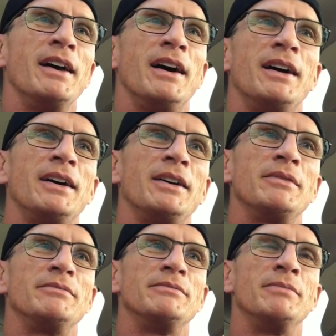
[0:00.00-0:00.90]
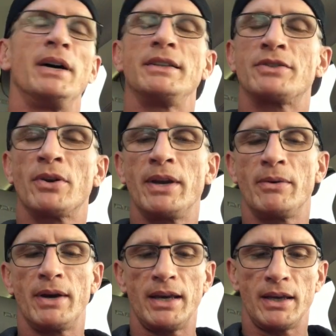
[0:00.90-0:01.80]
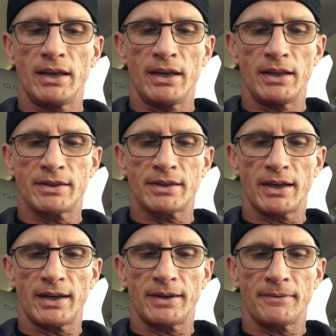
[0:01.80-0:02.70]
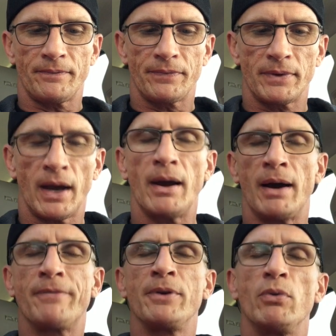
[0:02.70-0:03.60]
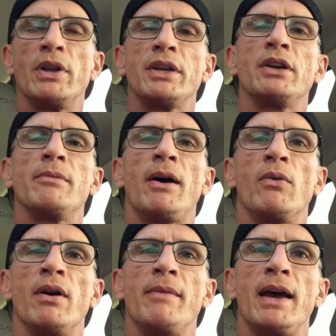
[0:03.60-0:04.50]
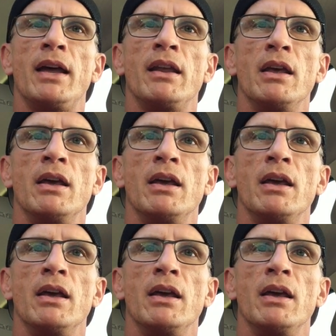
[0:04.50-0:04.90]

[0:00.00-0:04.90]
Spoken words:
But so anyway, it's I feel really good about where I'm at